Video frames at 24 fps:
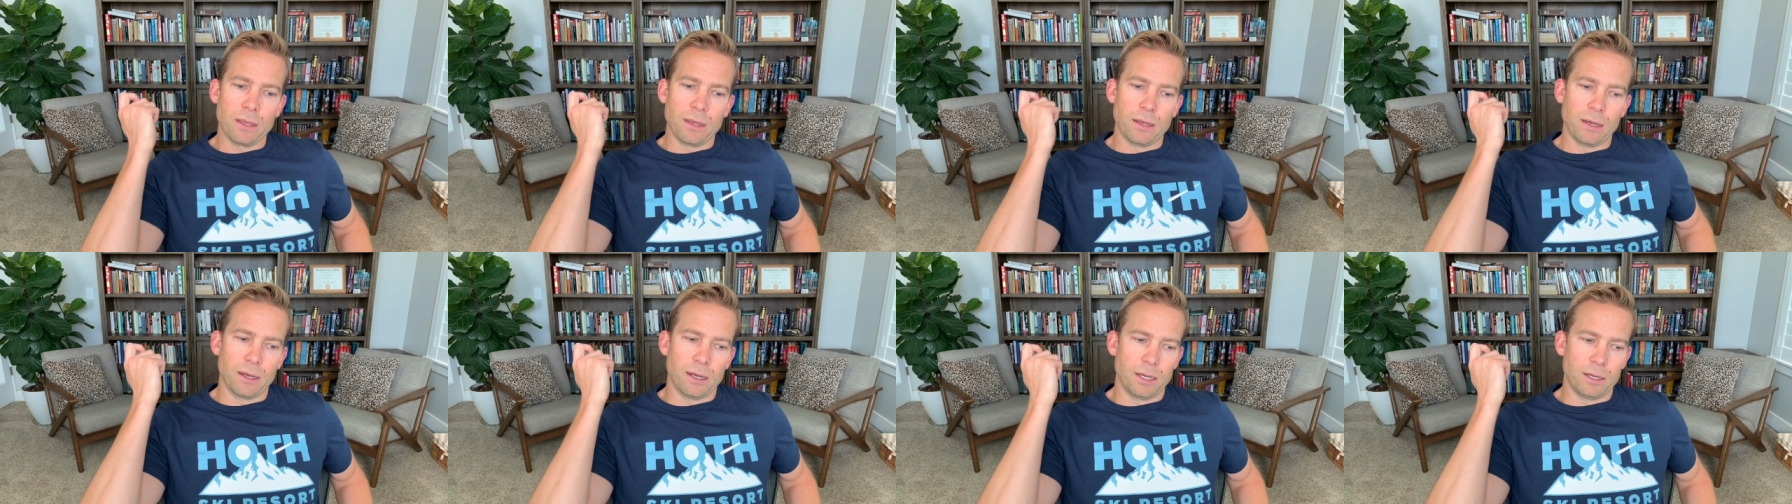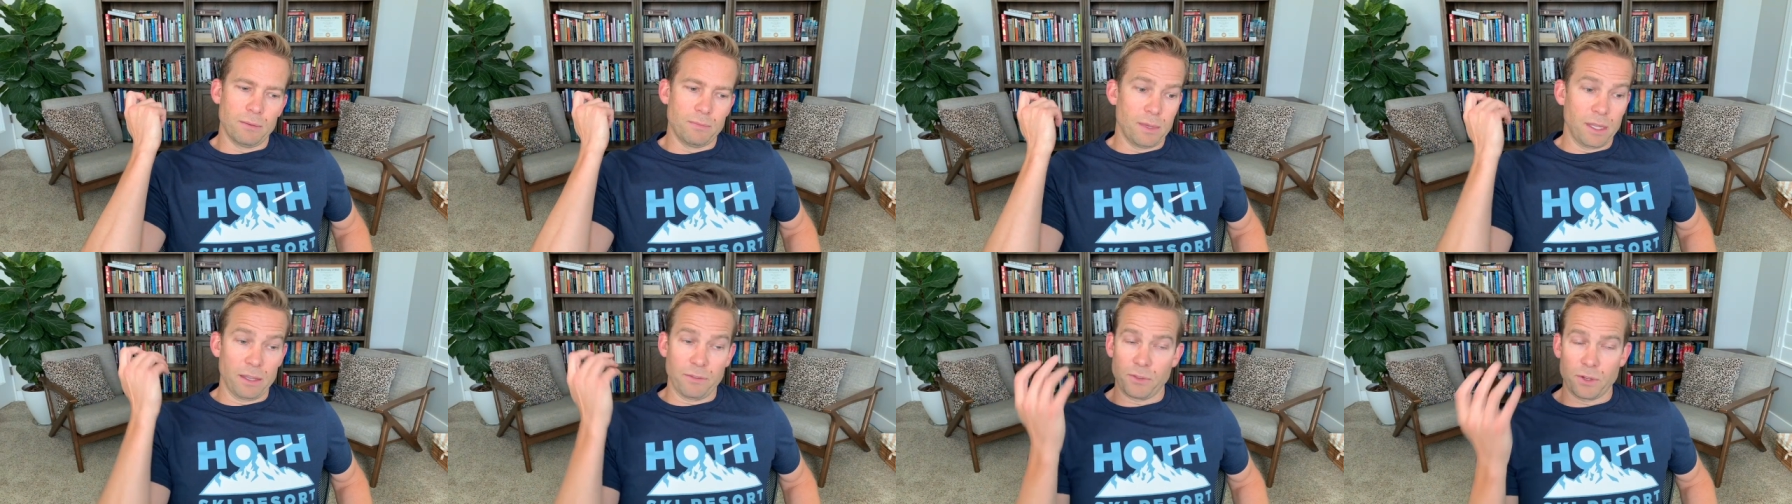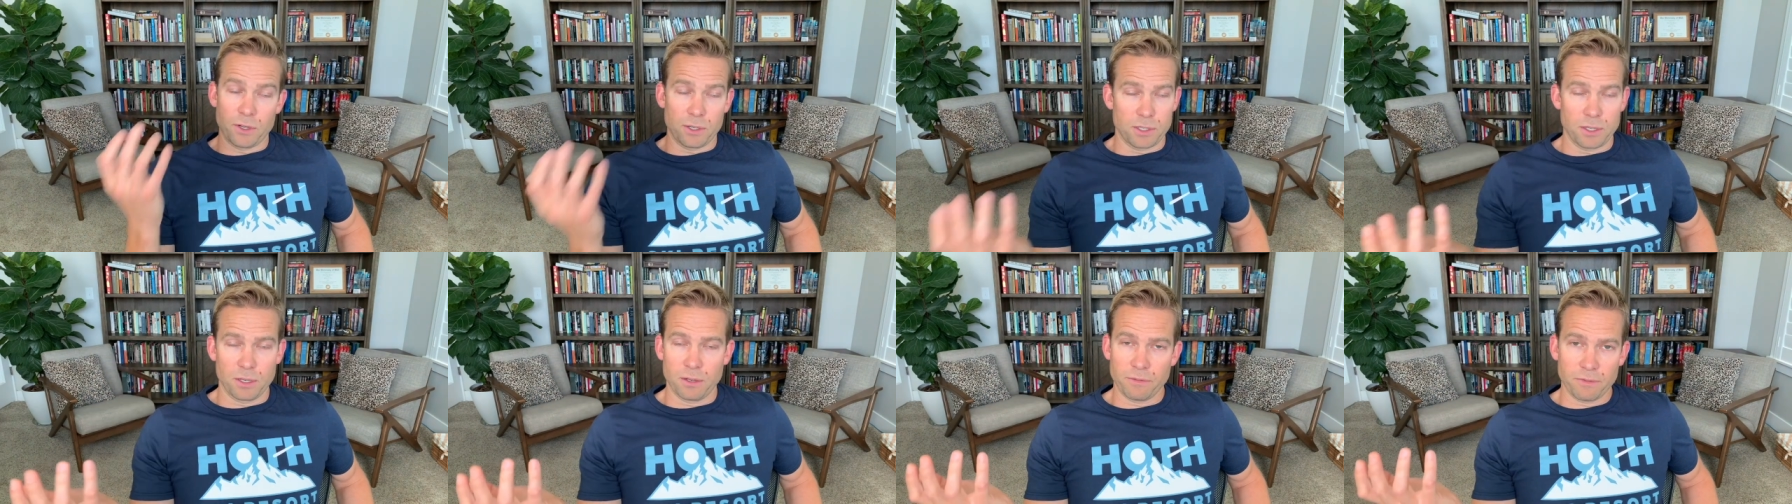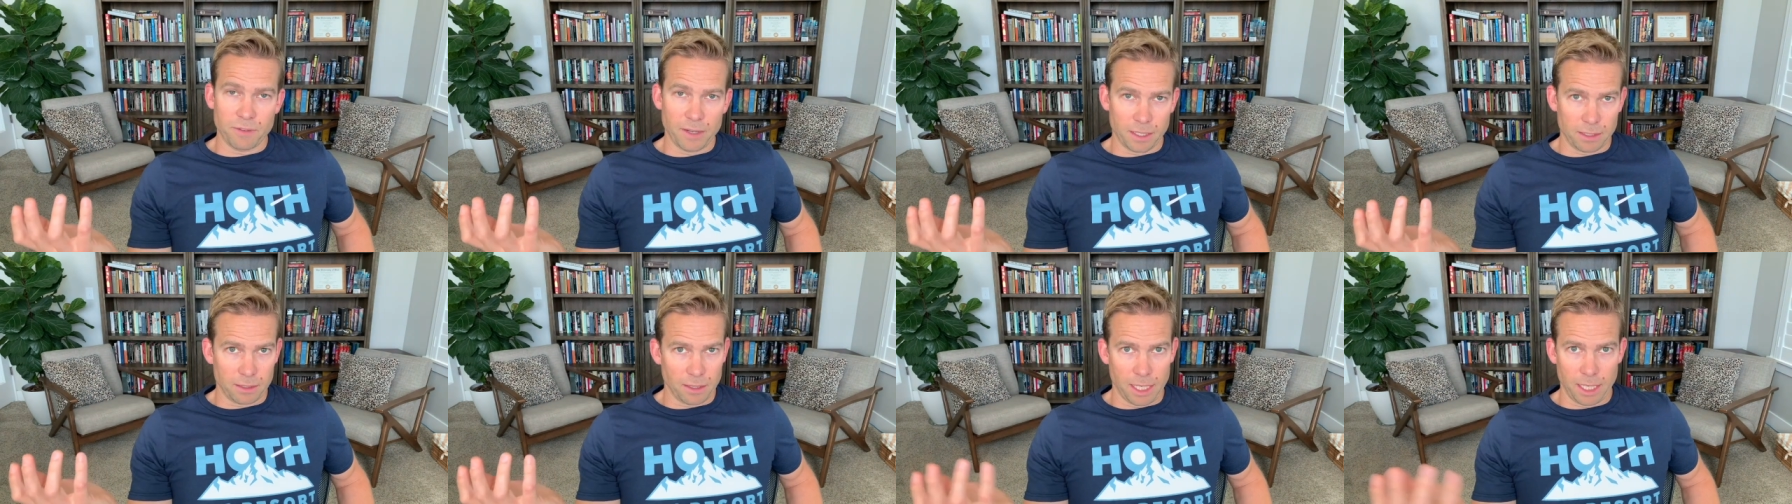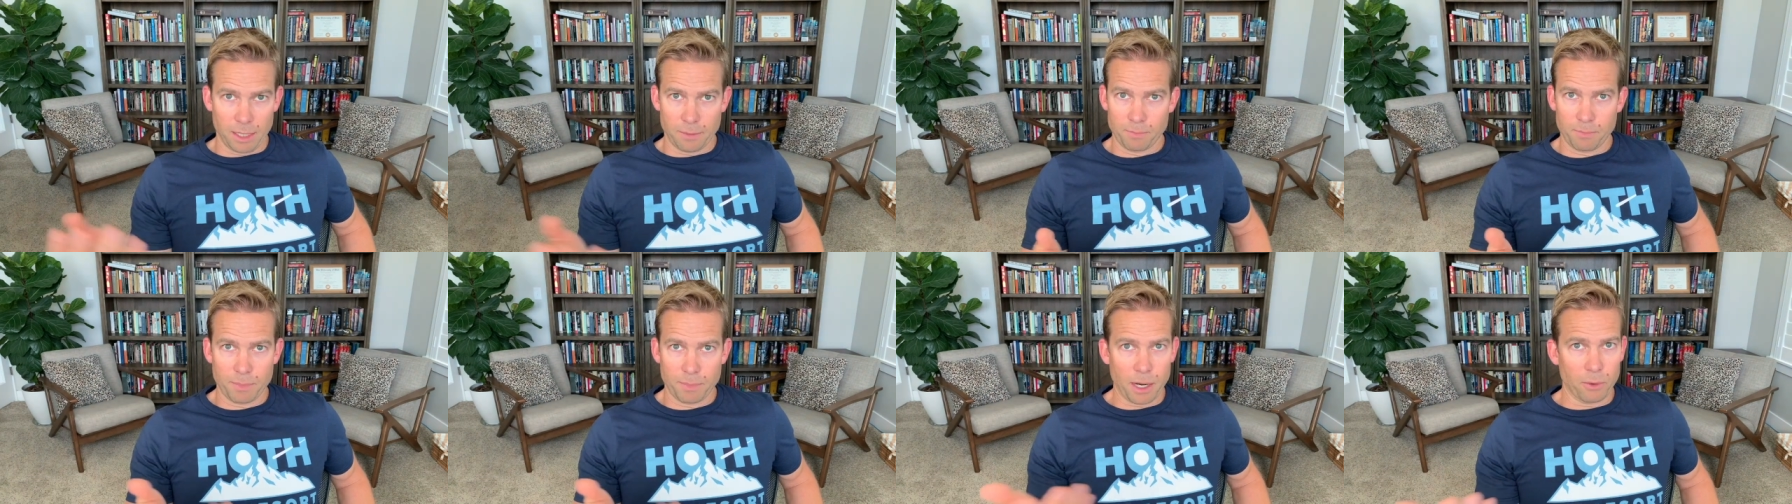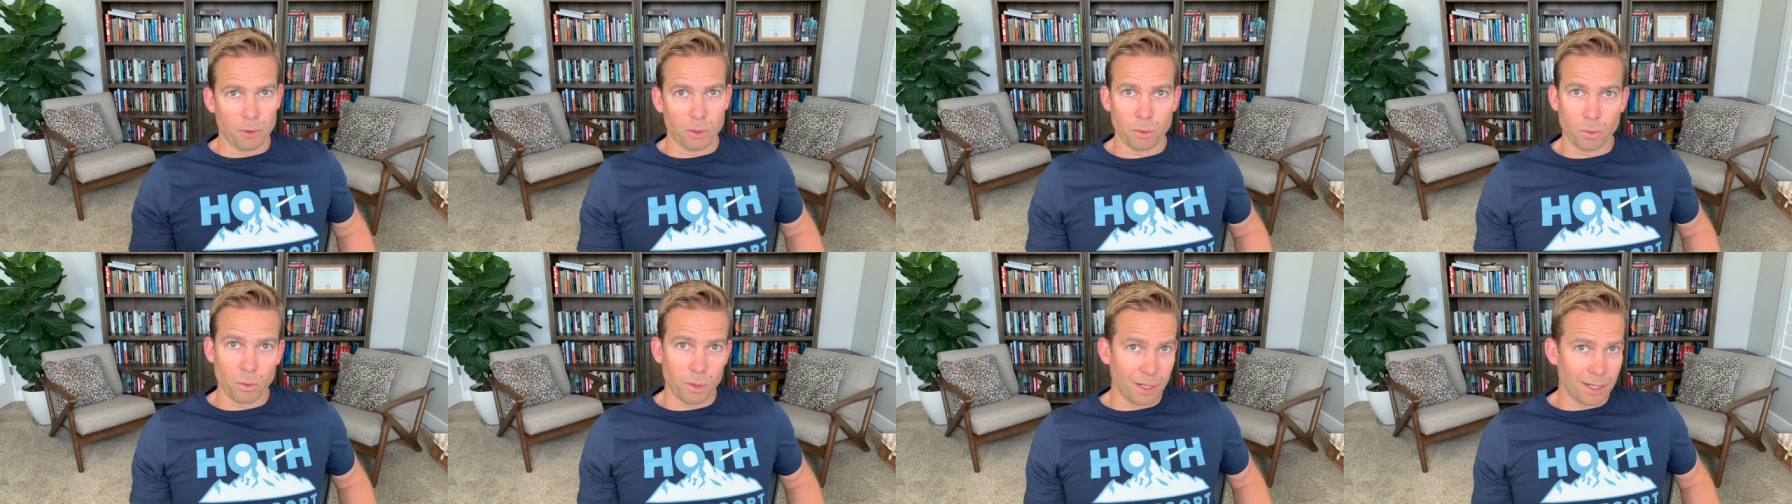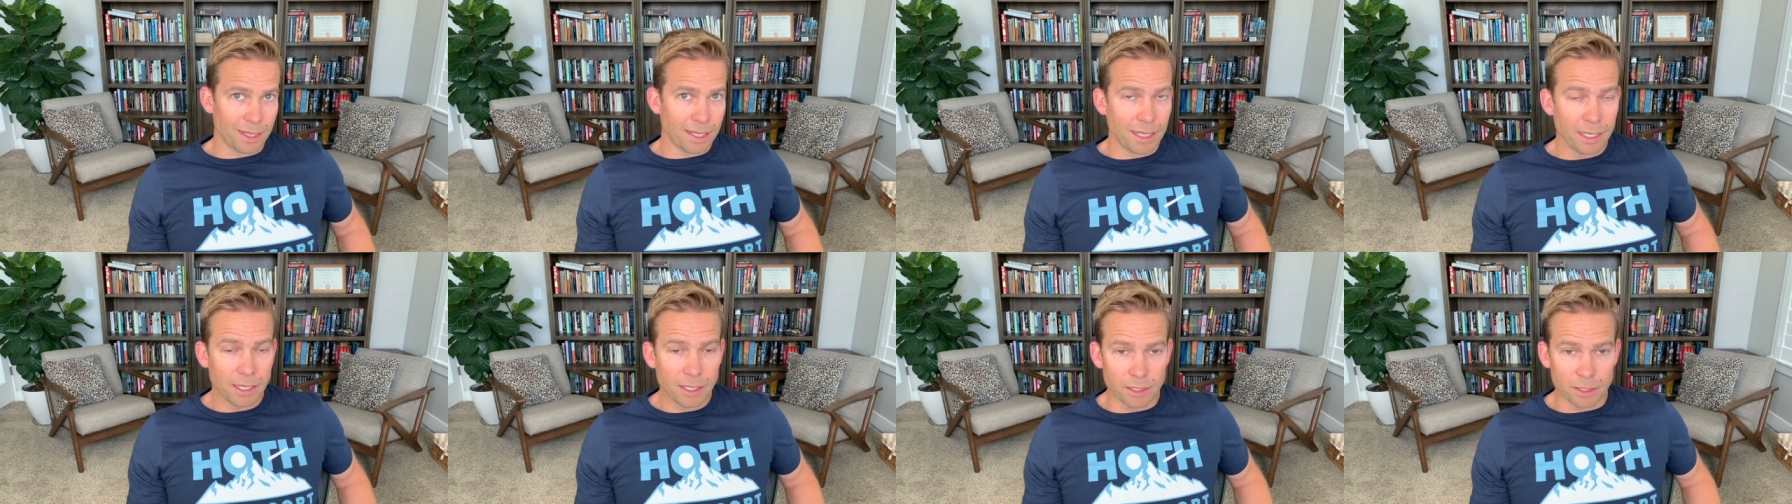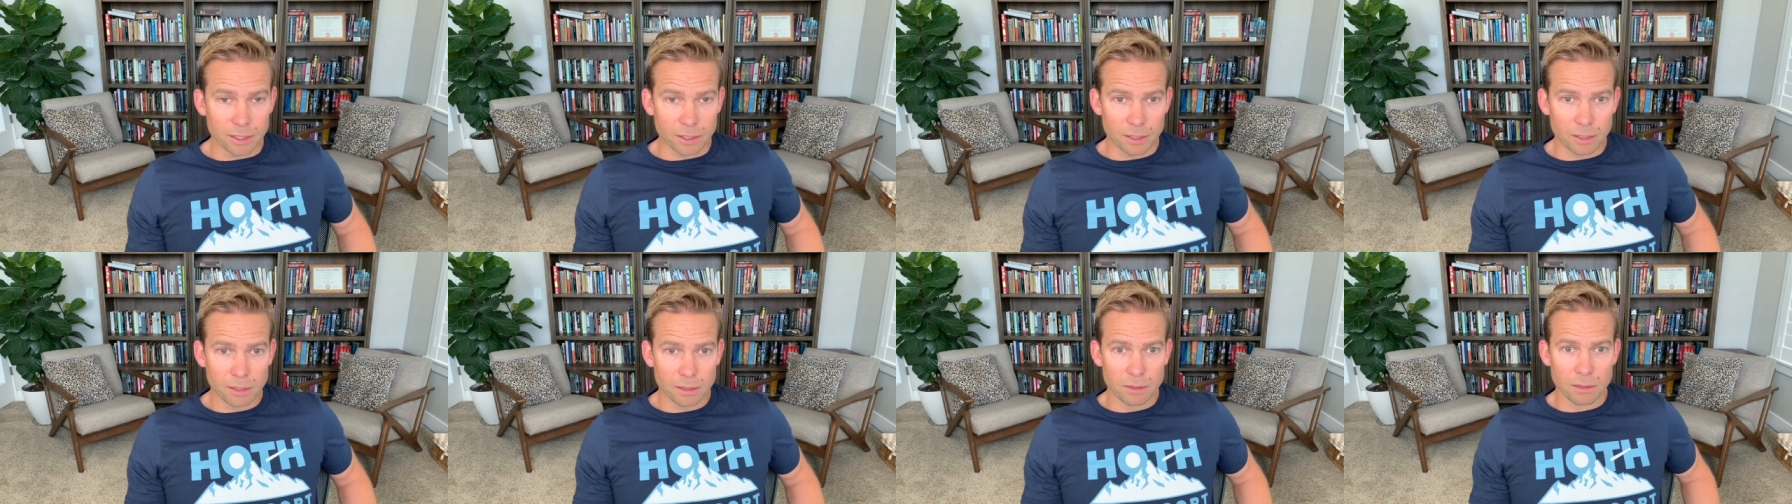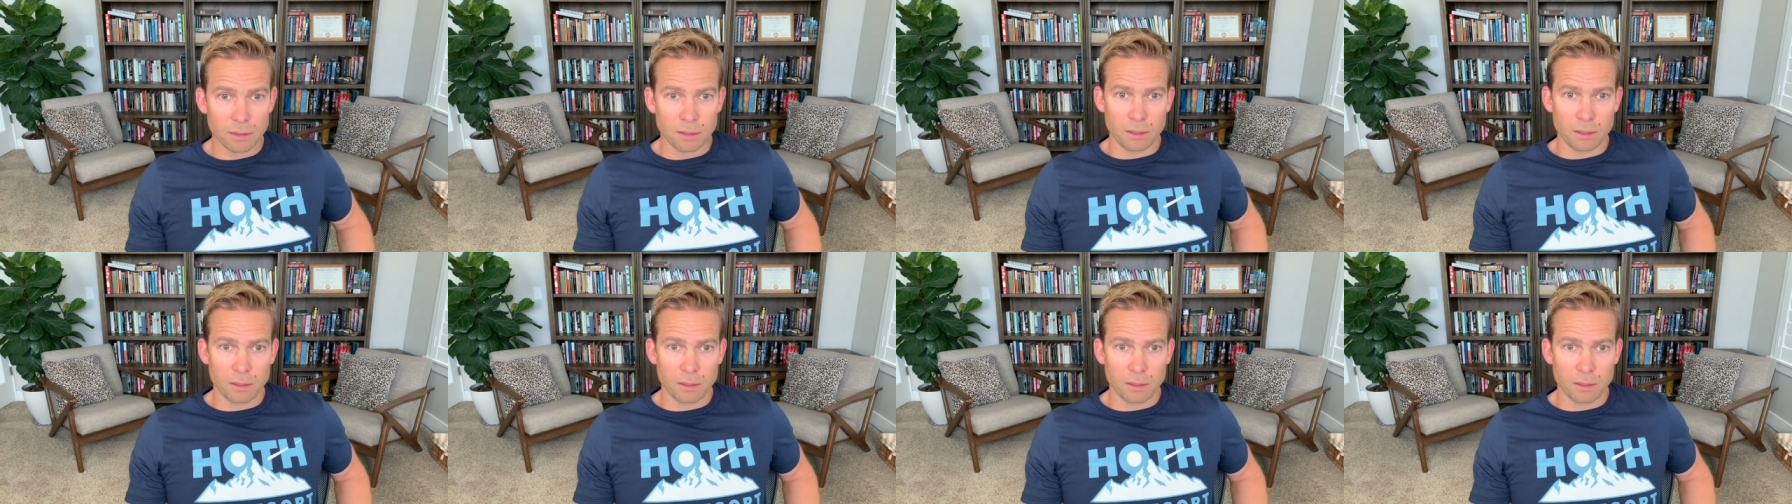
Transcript: If there's an effect like Power Word Kill,